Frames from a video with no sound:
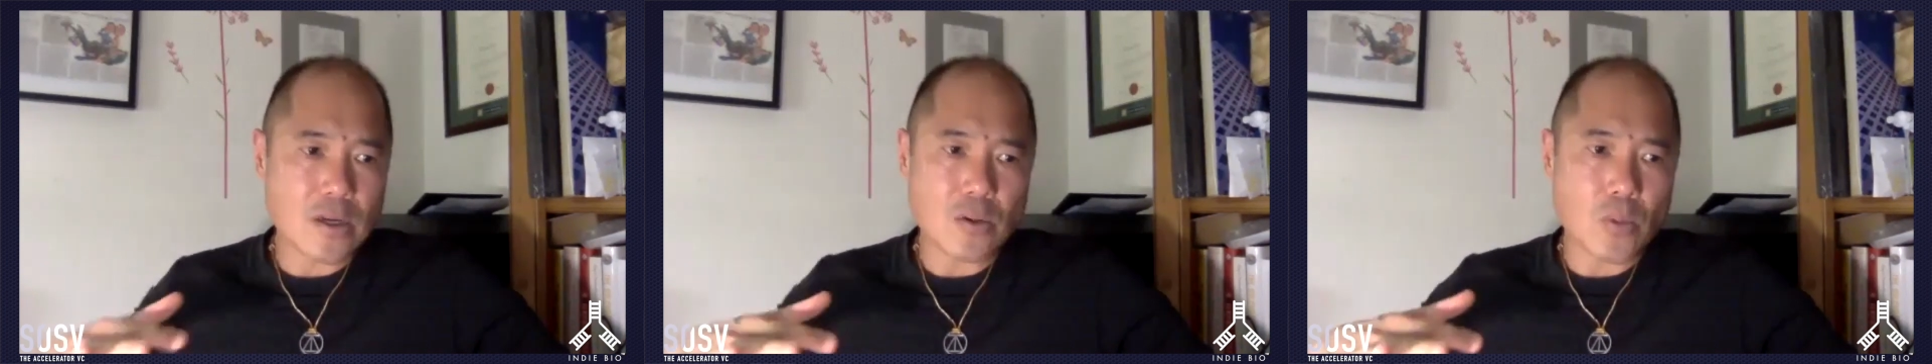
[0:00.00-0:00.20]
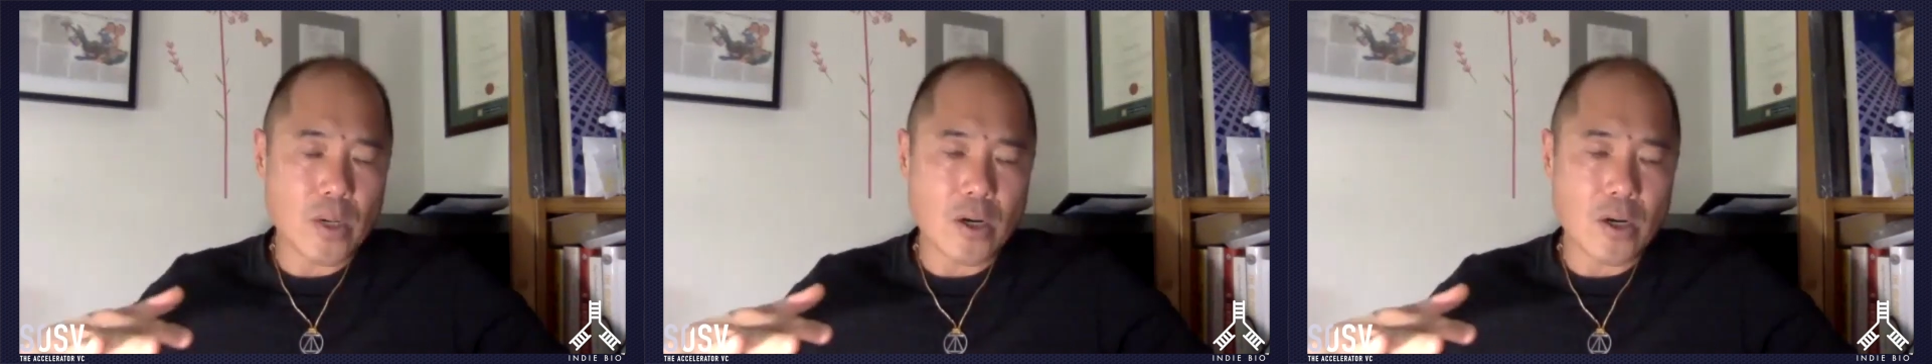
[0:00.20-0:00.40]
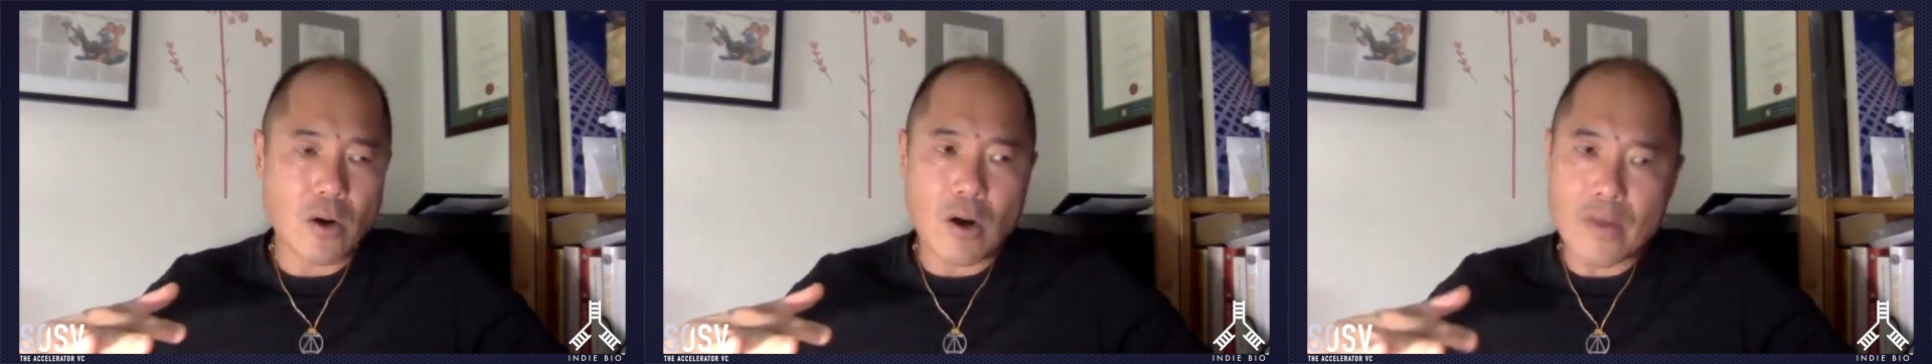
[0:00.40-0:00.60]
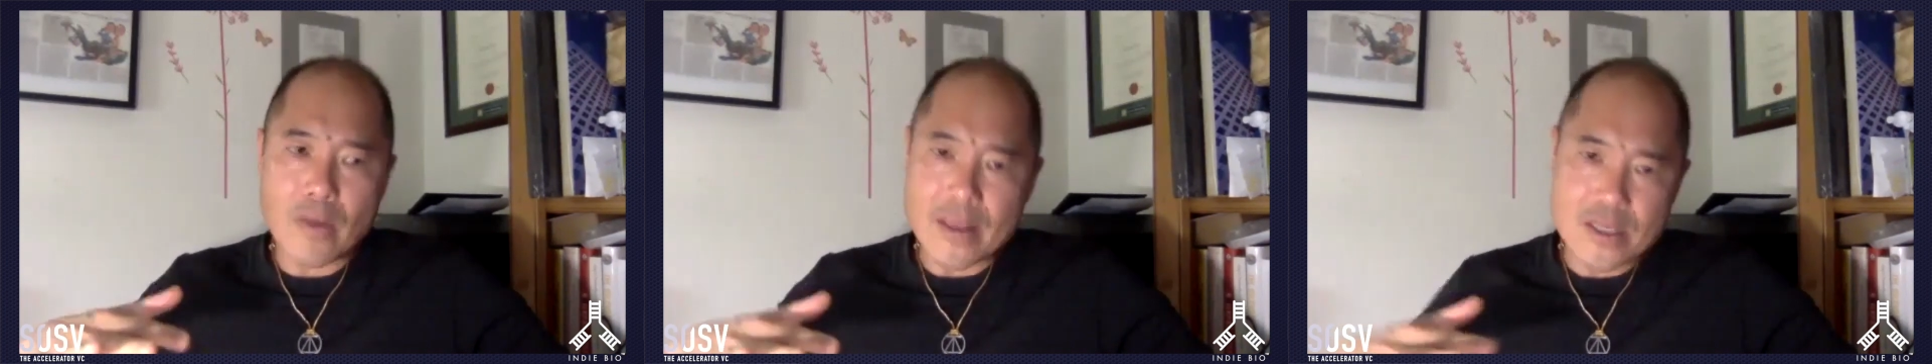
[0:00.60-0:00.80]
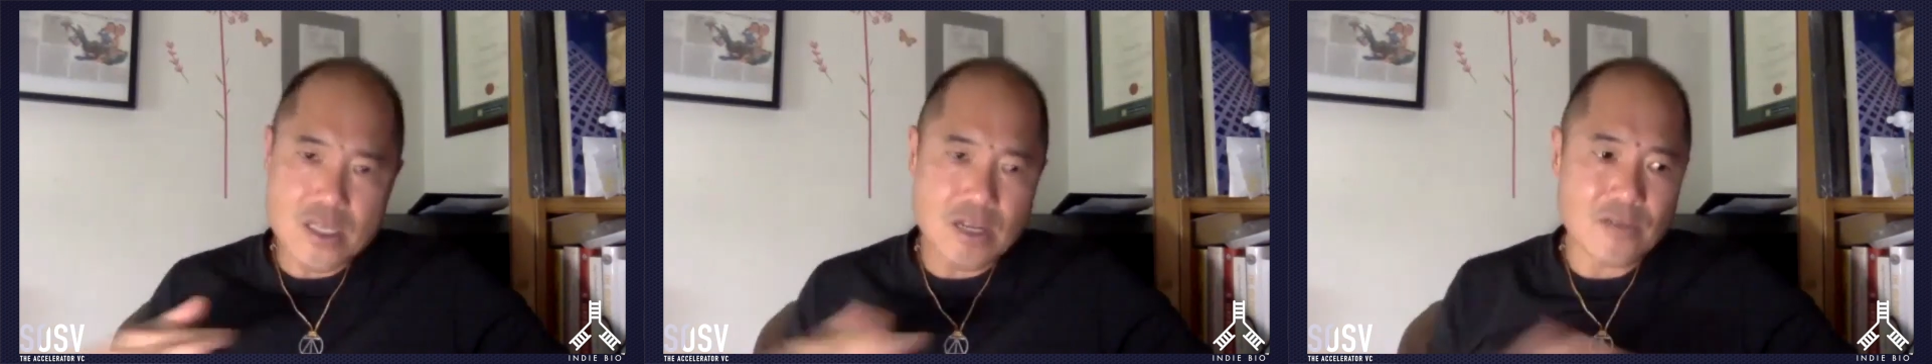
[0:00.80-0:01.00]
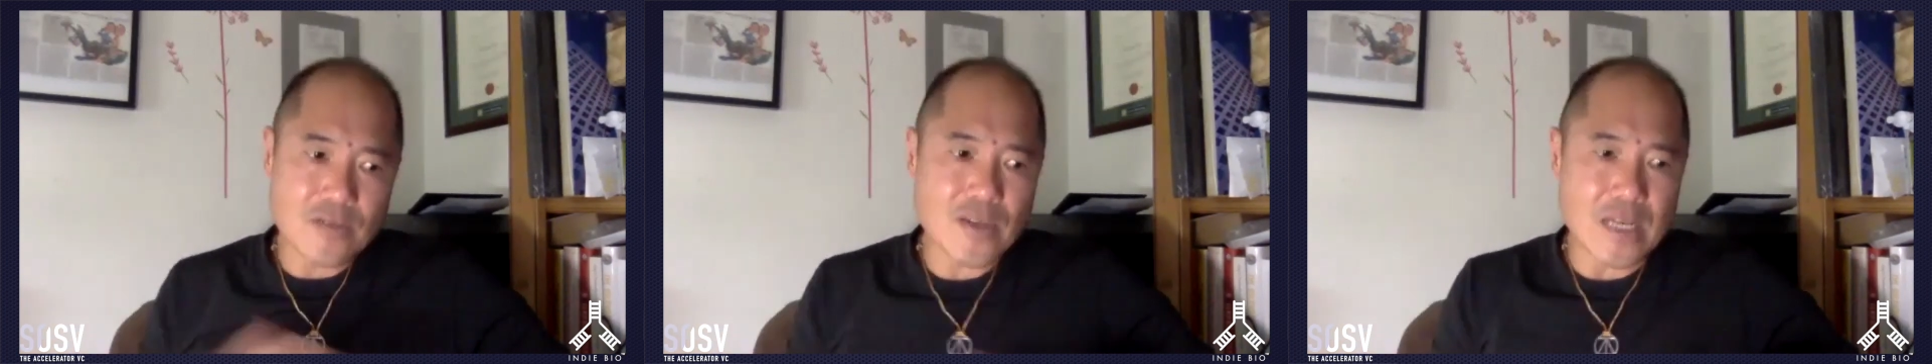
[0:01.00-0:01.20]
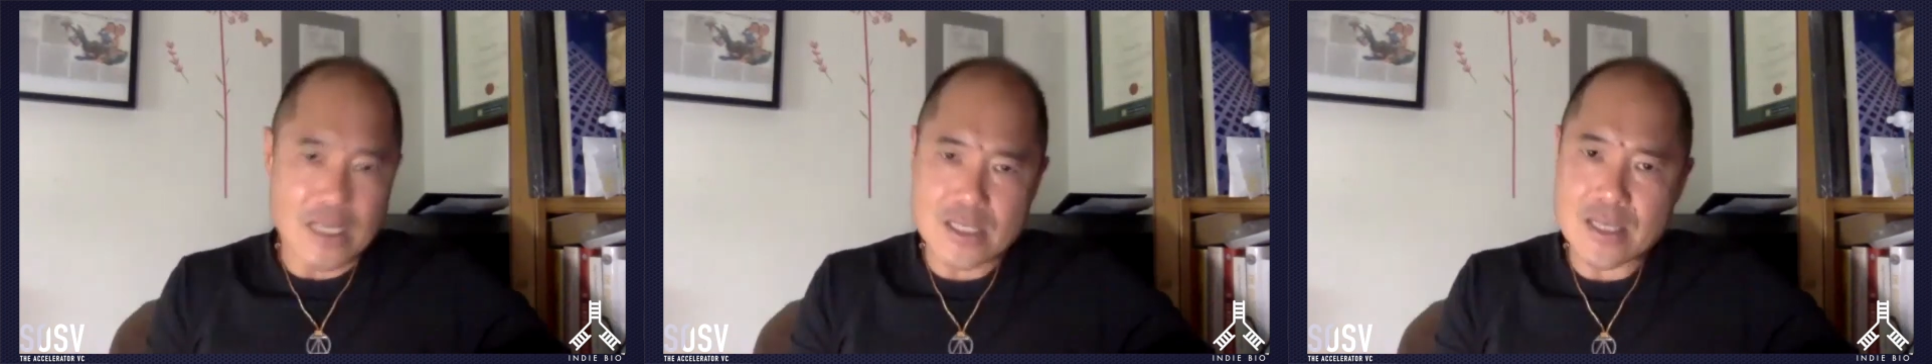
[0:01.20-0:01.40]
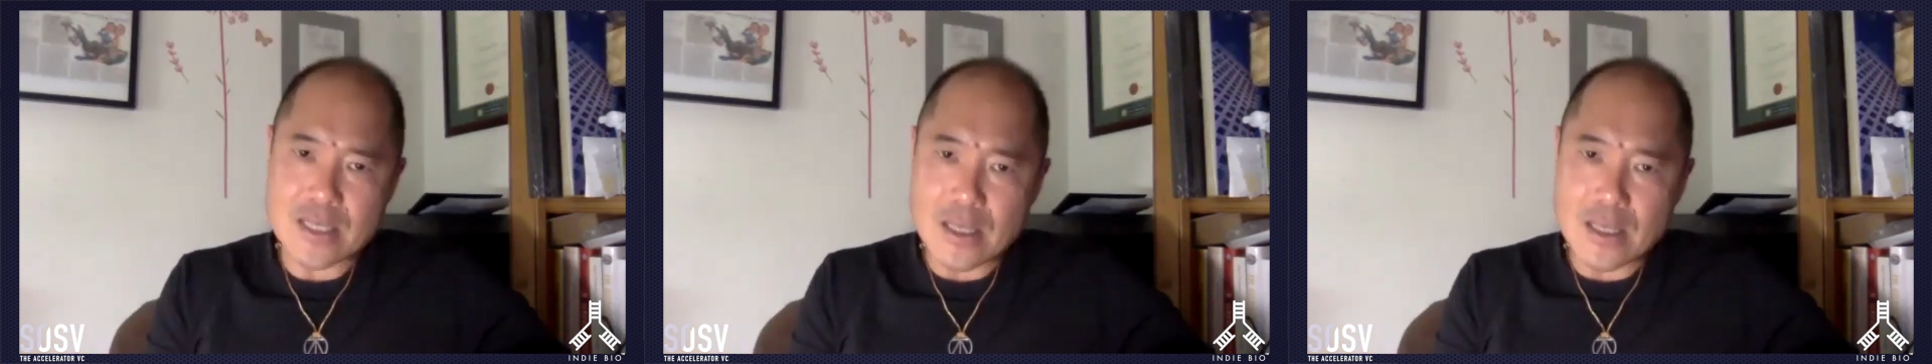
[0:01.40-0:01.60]
where all that stuff can
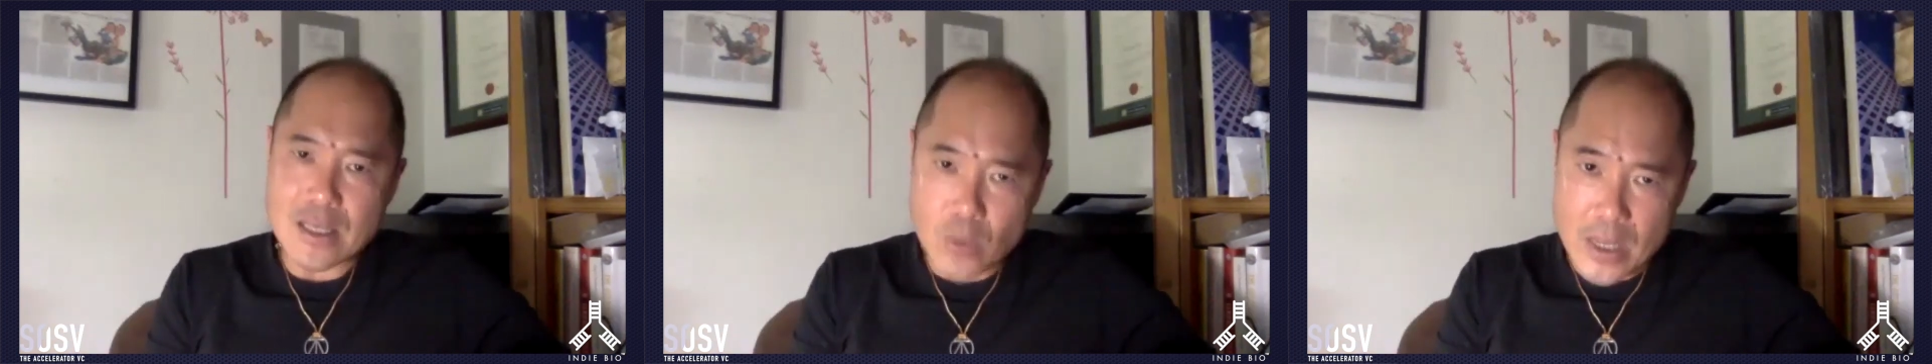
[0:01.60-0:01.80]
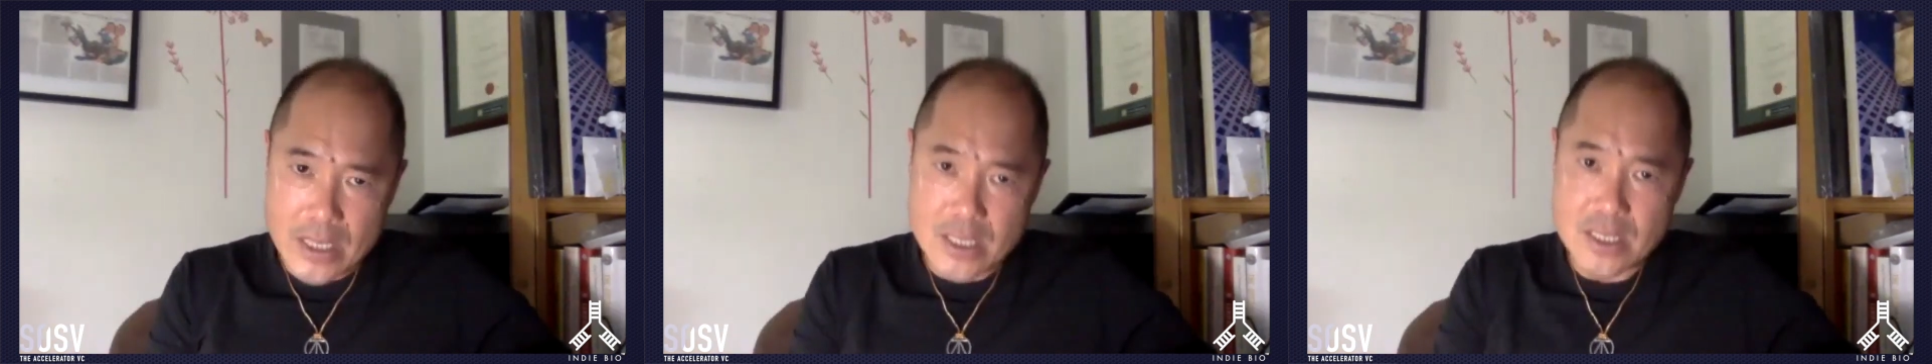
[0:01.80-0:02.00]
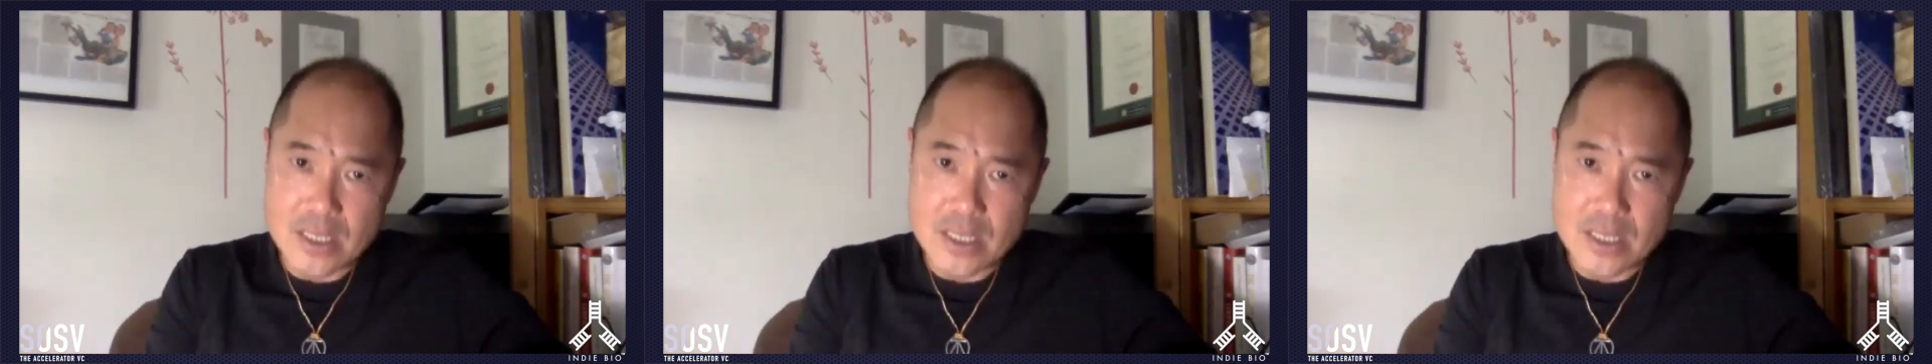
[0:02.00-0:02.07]
accelerate